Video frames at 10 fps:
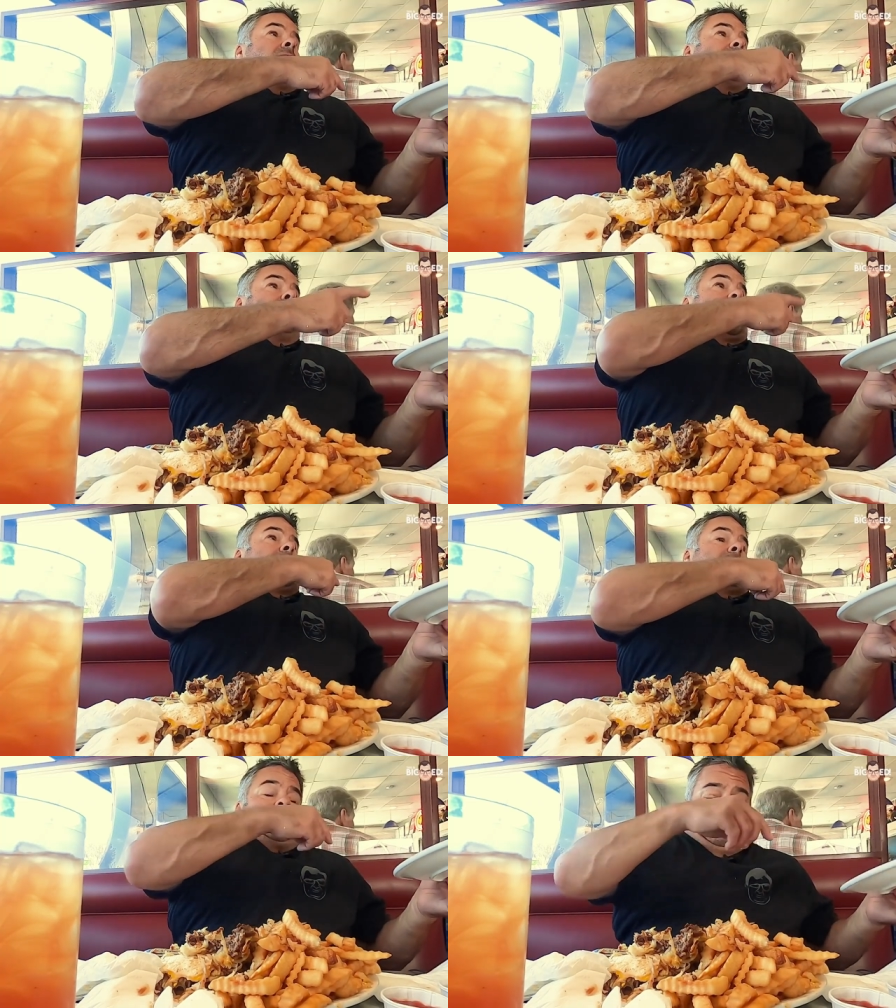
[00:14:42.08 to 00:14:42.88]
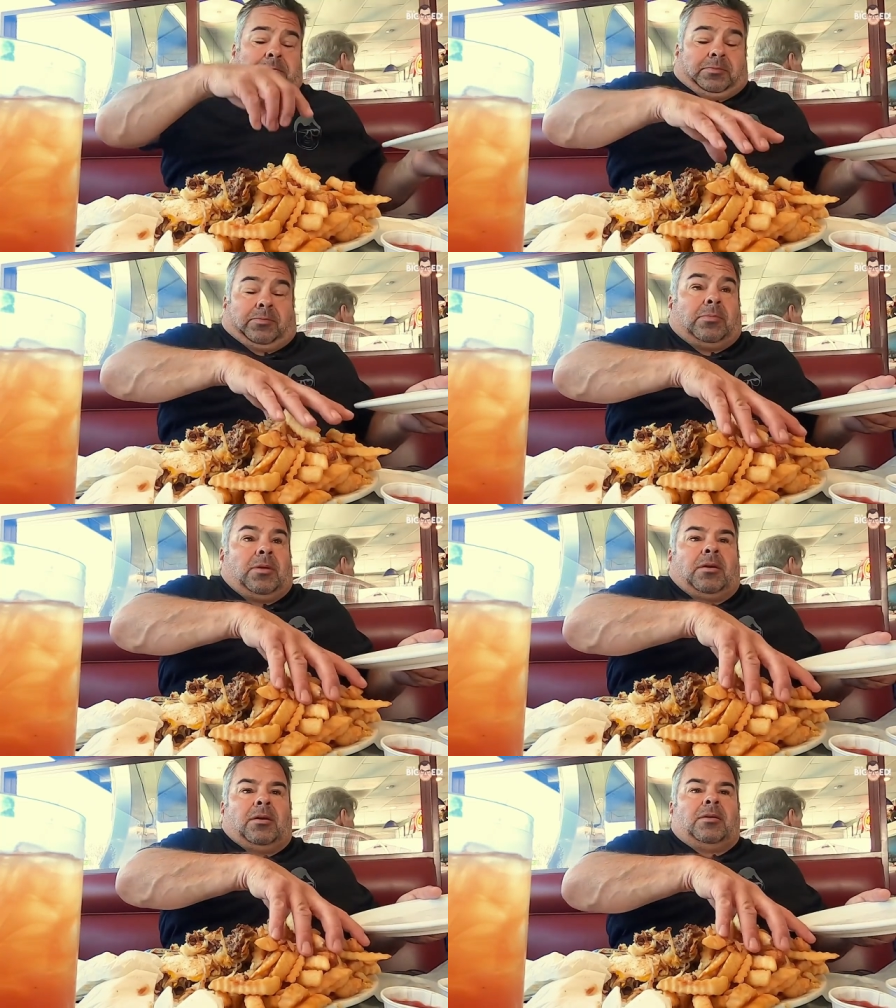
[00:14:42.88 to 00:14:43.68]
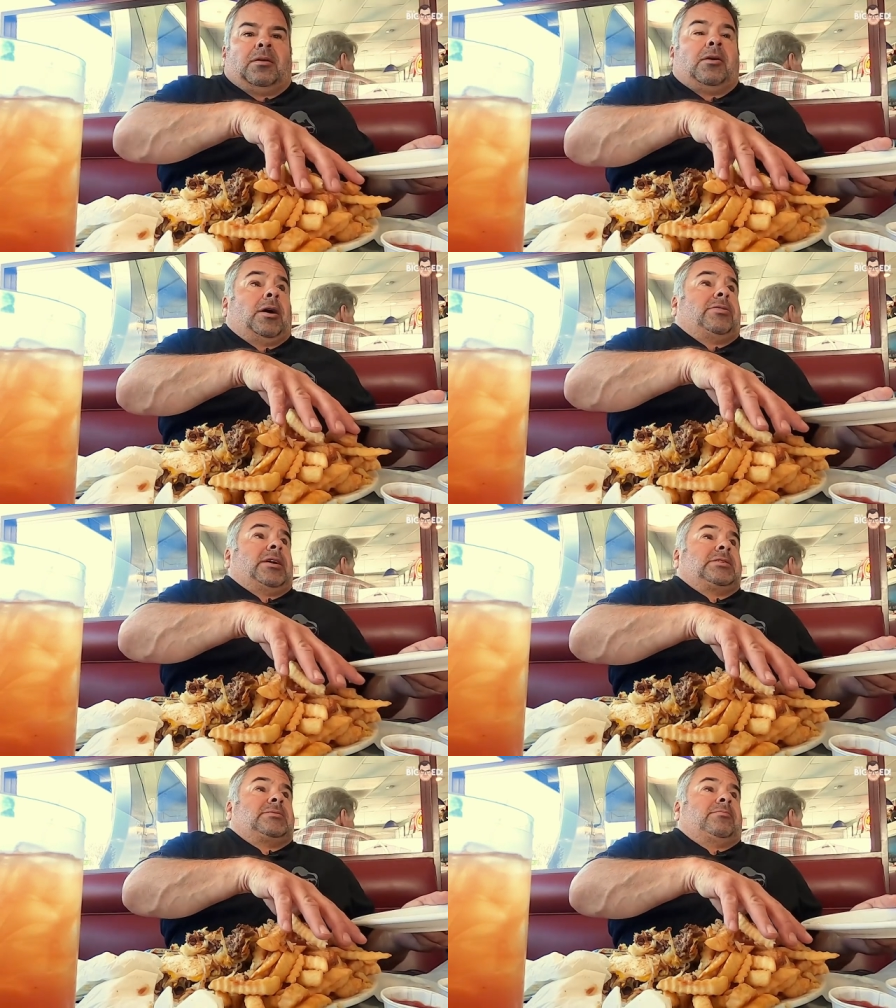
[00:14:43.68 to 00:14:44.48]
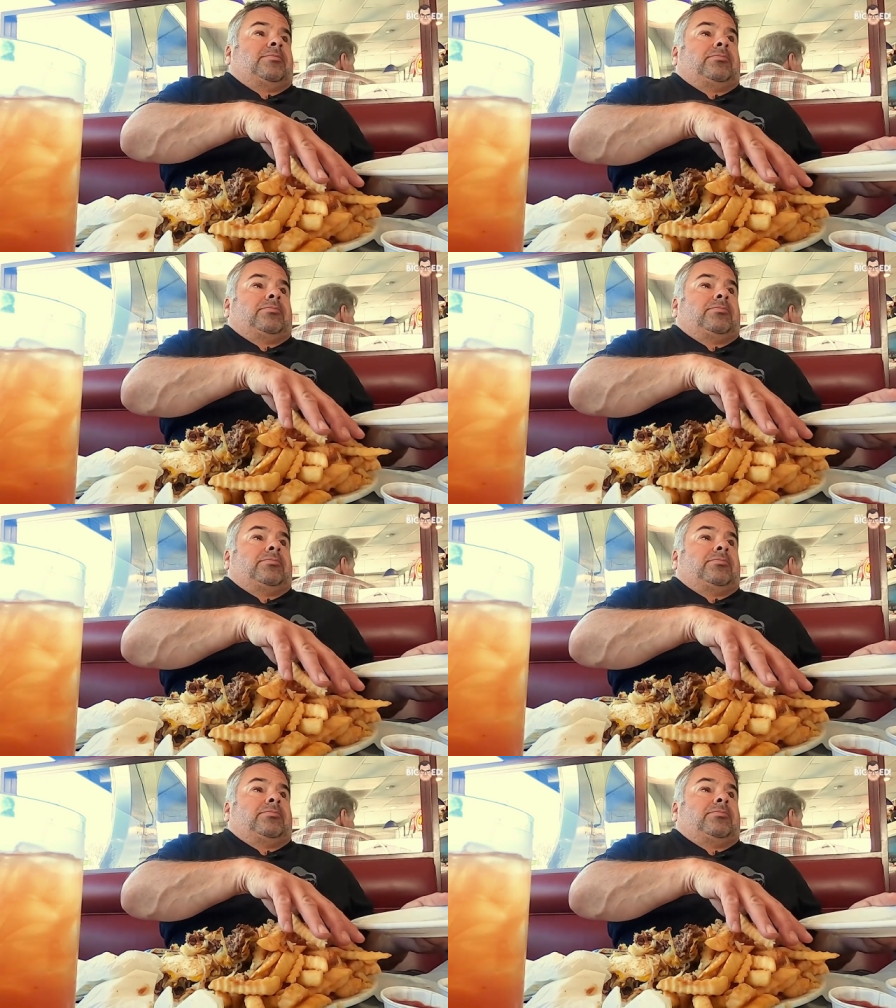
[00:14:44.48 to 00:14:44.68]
Yes. Okay, got it. All right, thanks.